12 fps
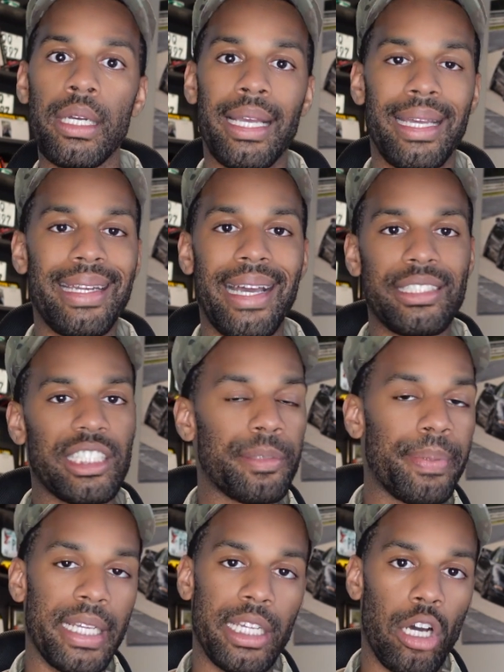And not just
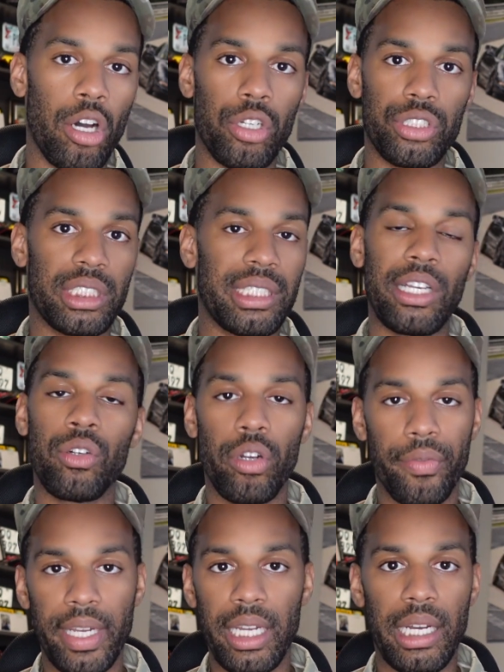being all just like
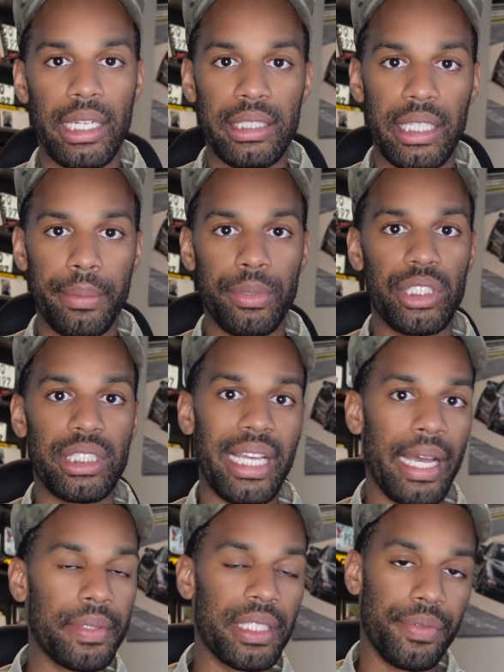Corvette content, but just
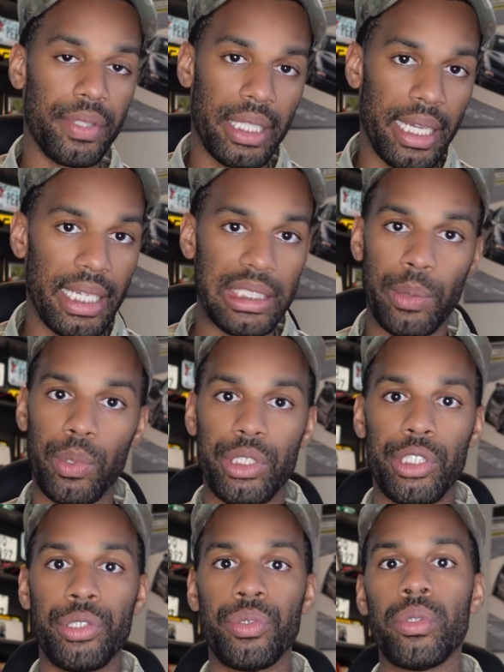having different things. I want
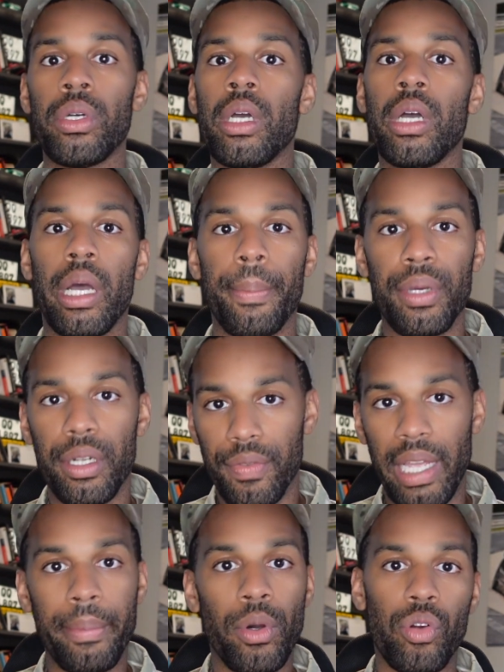to do a bit of
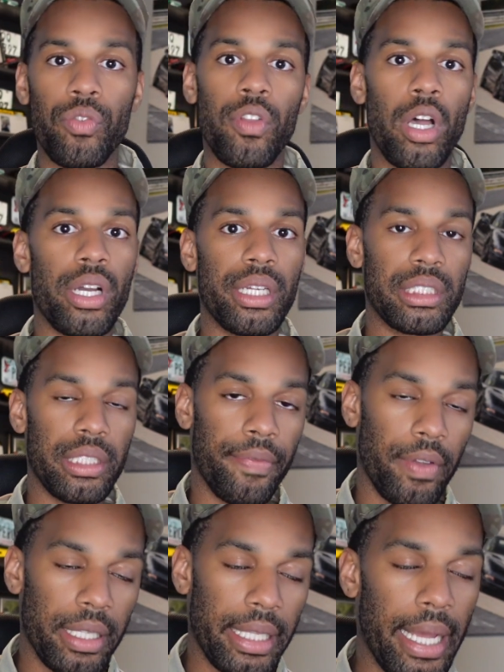like moto vlogging and stuff
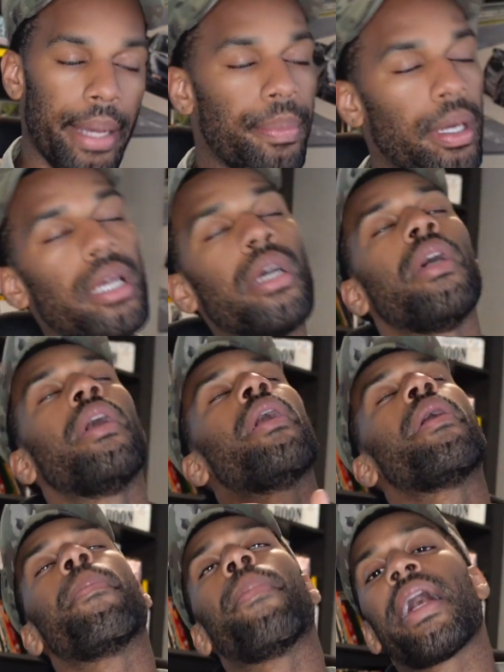like that. But
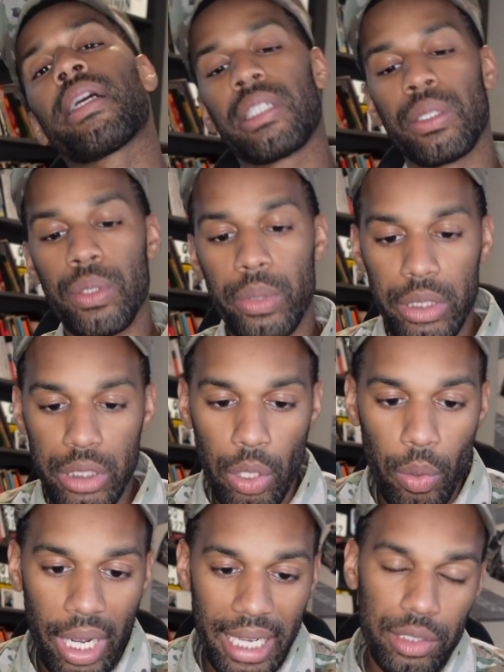back to,
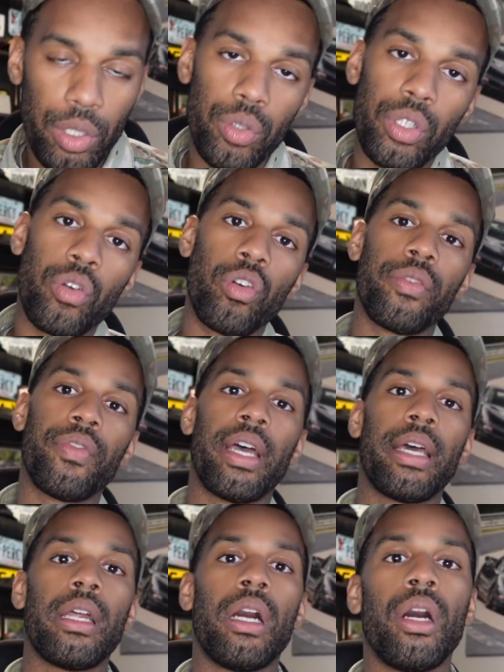so I sold the
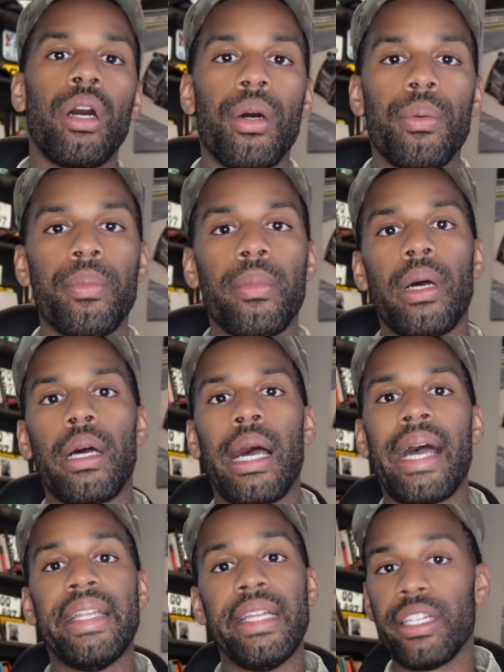Corvette.
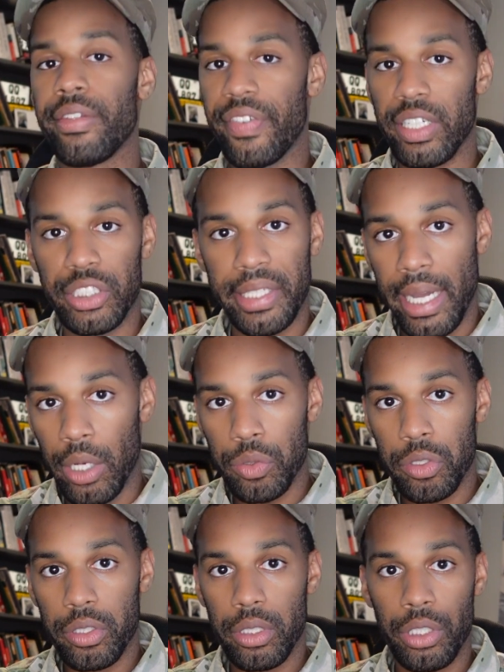I needed to finish the
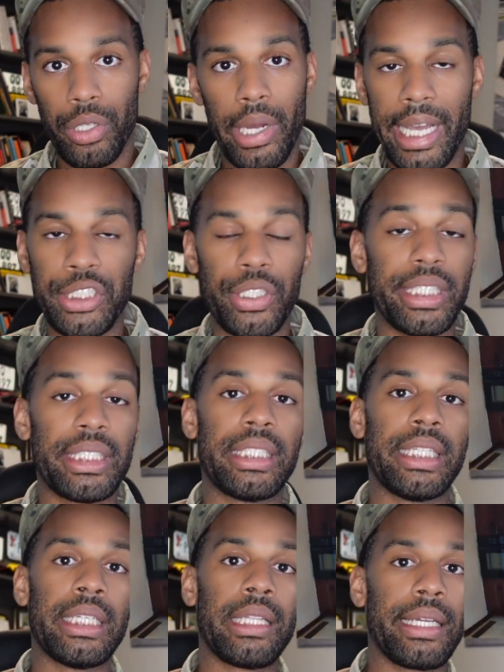house. You know, as you can
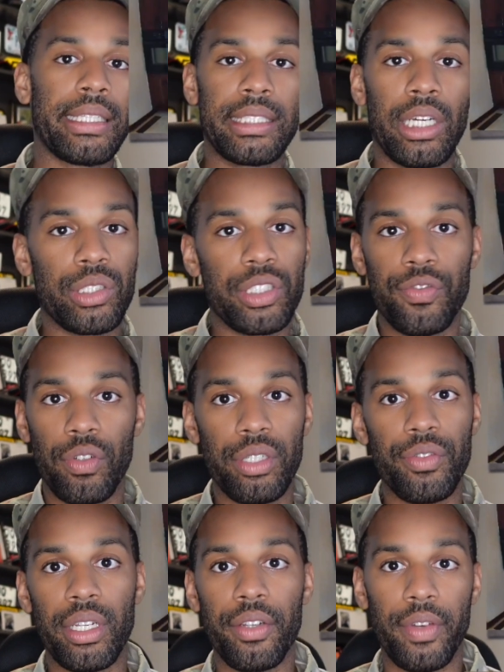see, like this house is fully
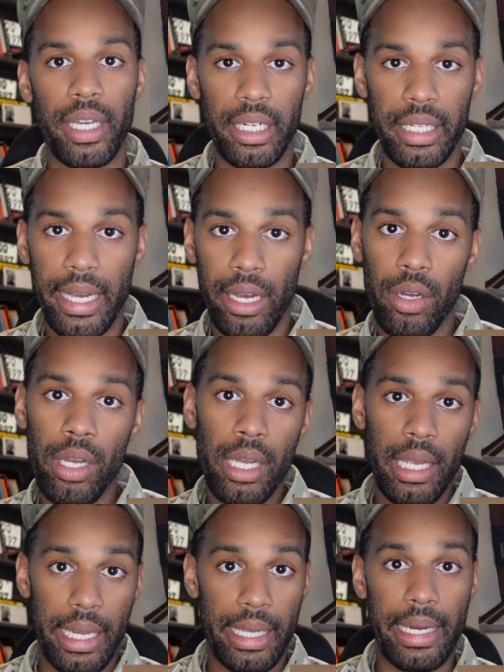renovated now,
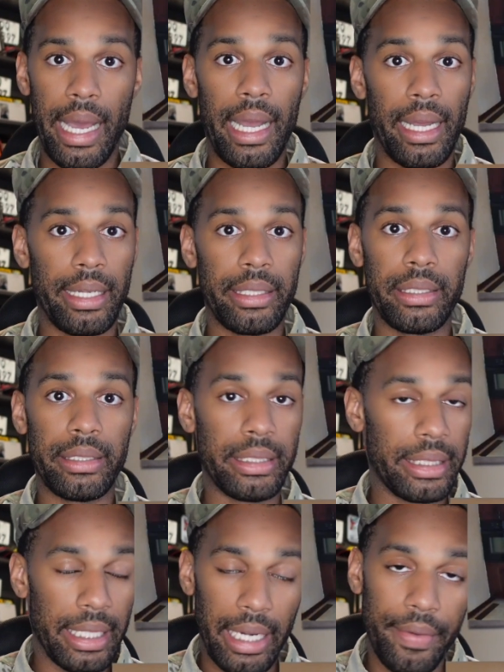and I
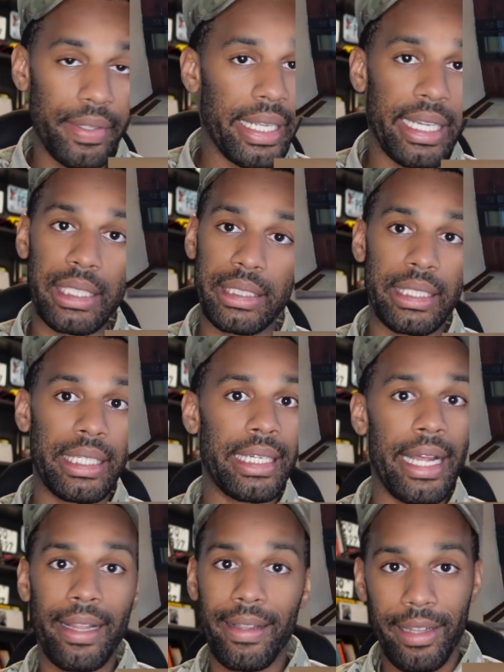did everything because it did
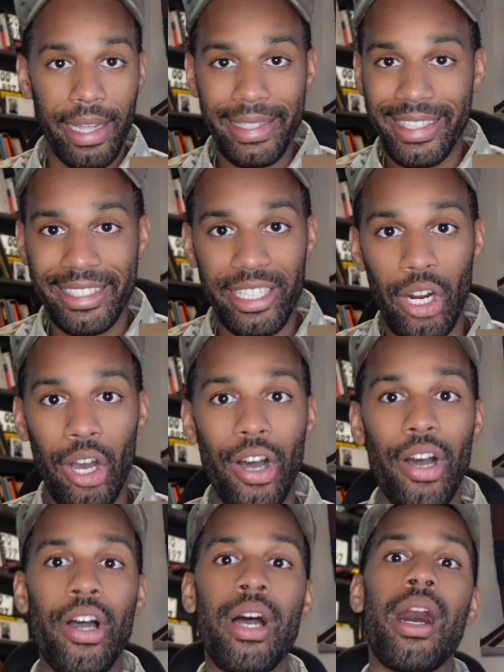not look like this at
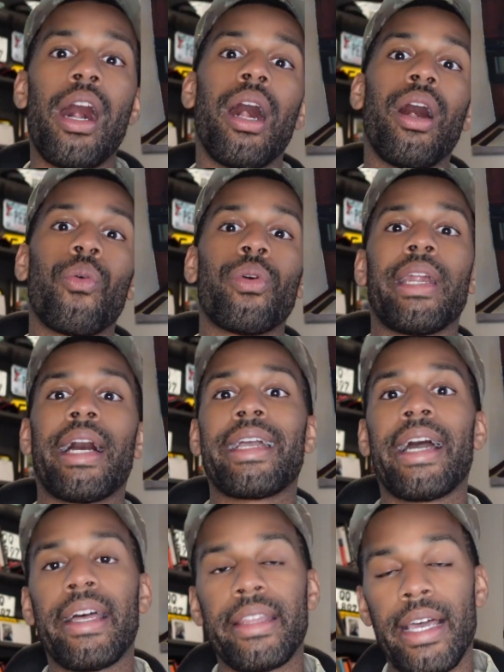all when I
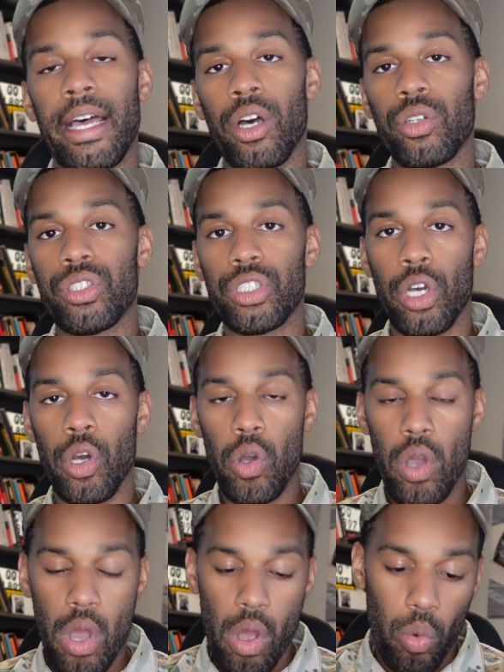got the house. So
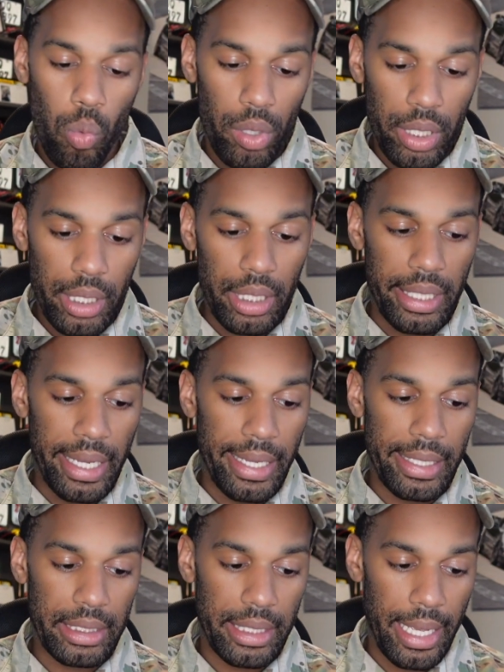one of the
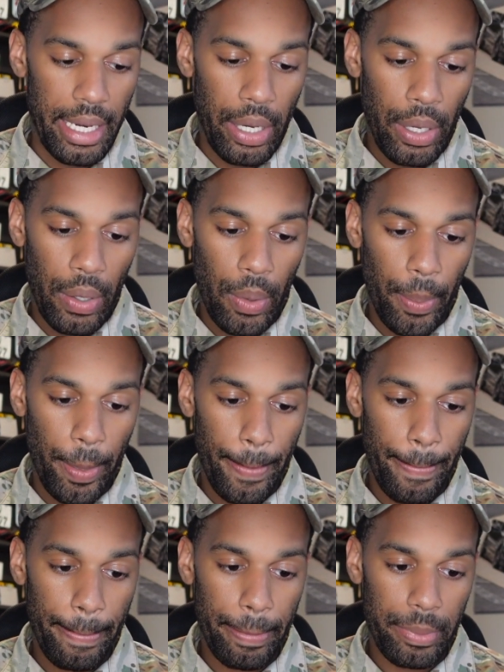things that
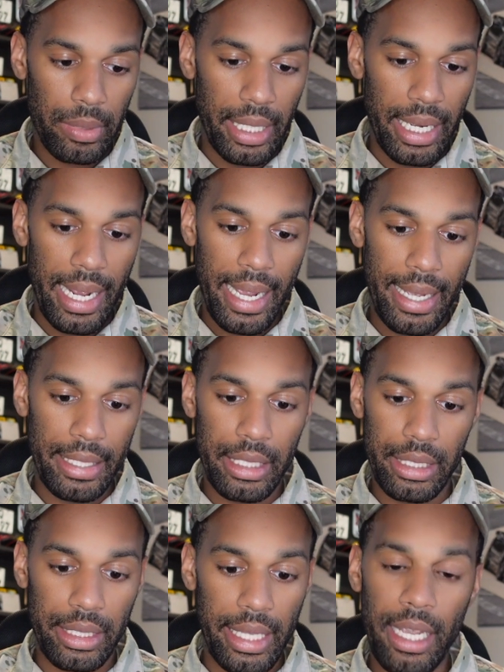that I had to
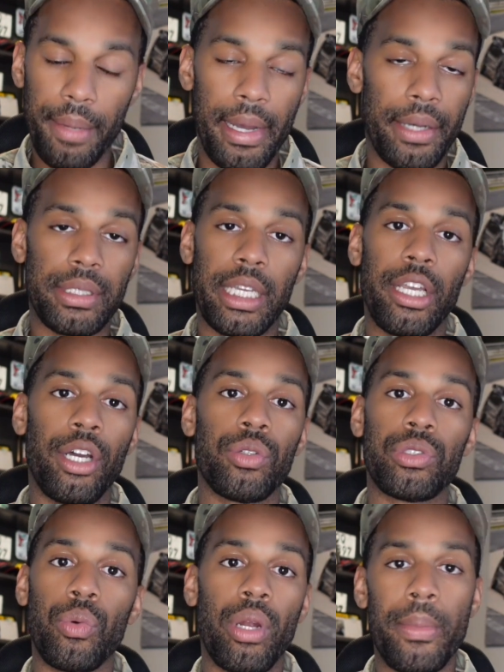think about, I was like, yo,
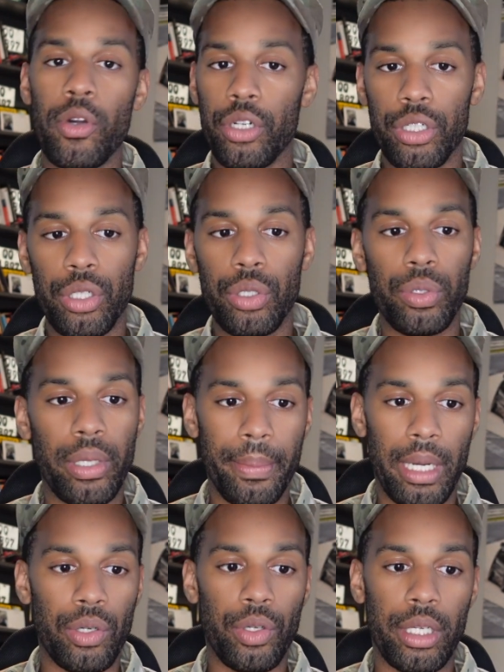so what am I gonna do? Am
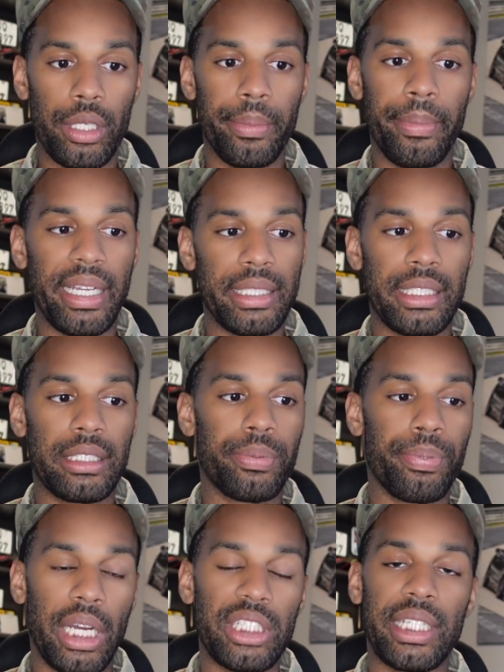I gonna make this
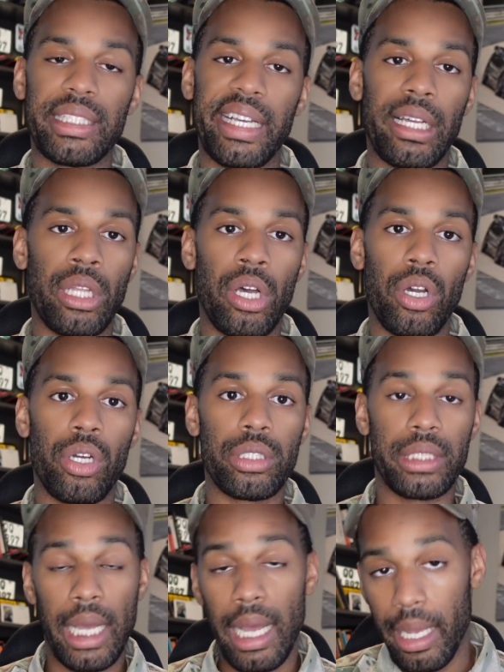project take a long
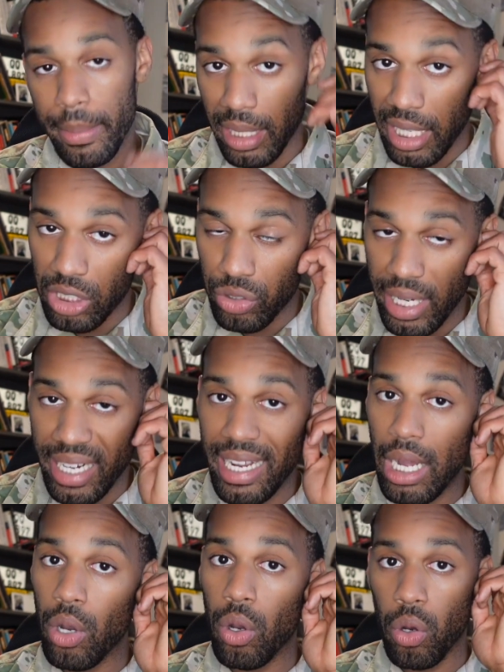time and let it drag
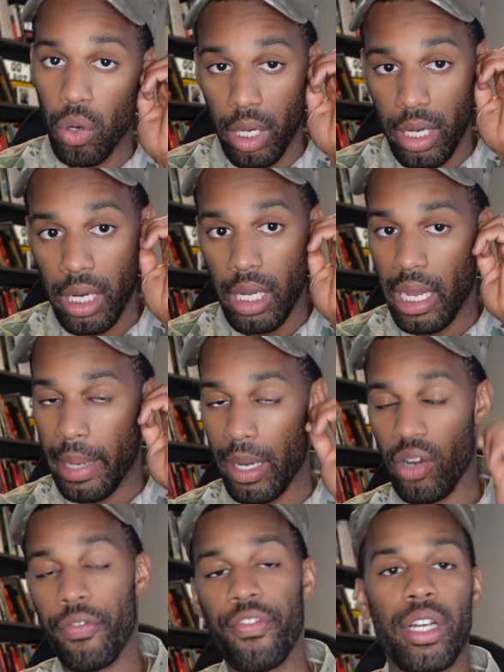out, or am I
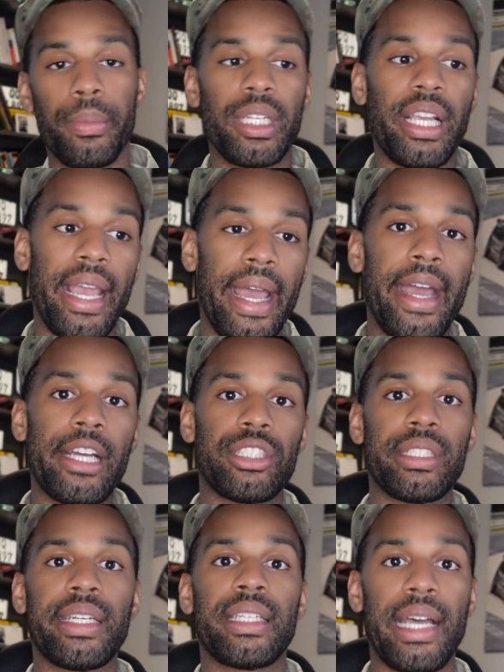gonna free up the cash
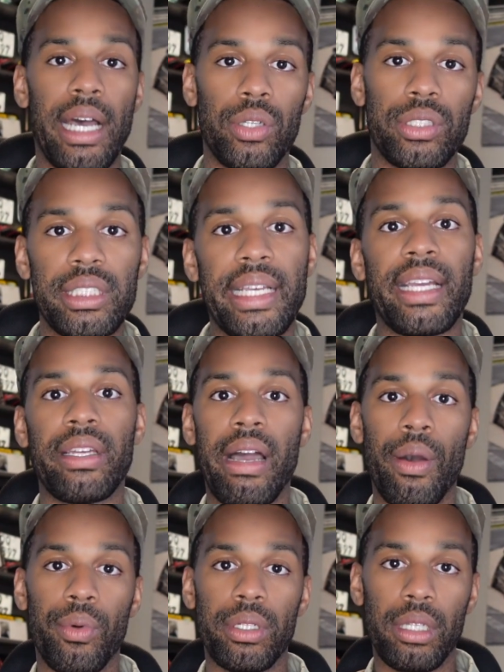to get the house exactly
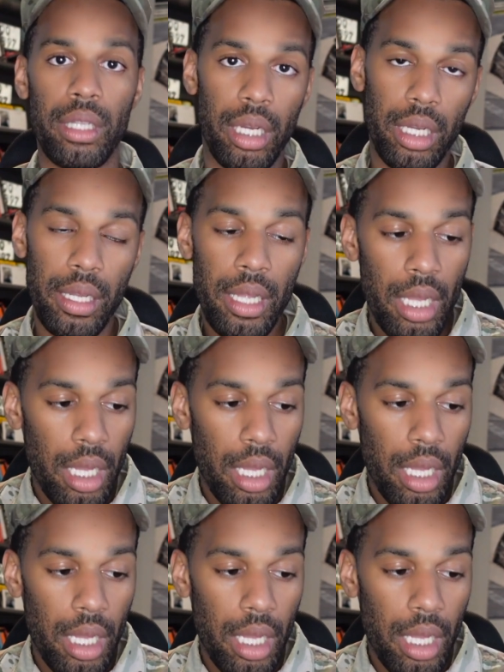how I want it to look?